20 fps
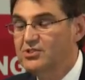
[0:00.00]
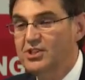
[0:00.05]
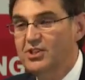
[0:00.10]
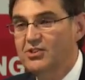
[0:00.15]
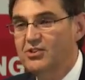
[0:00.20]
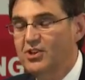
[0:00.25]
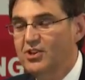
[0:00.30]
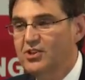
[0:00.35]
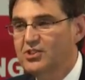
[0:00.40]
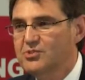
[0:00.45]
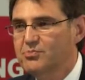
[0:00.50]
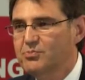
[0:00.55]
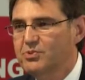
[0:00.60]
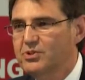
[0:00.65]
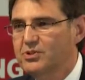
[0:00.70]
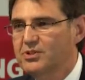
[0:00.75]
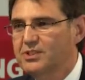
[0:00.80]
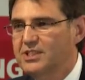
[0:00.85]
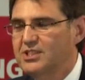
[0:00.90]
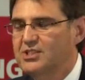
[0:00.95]
So the
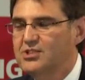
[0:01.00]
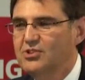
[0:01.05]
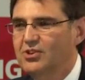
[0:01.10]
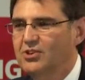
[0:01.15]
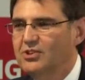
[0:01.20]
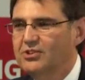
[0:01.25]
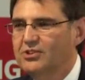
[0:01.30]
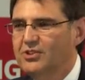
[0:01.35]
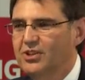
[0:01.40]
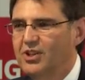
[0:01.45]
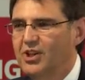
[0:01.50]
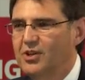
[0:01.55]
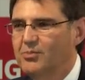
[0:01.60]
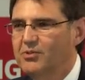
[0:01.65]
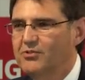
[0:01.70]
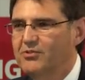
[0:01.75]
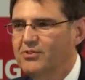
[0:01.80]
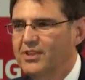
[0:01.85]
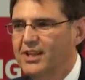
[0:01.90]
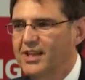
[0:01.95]
hospital is not
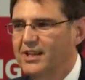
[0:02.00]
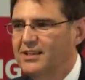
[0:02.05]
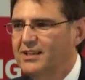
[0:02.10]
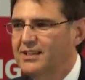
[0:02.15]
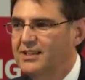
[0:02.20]
liable for that.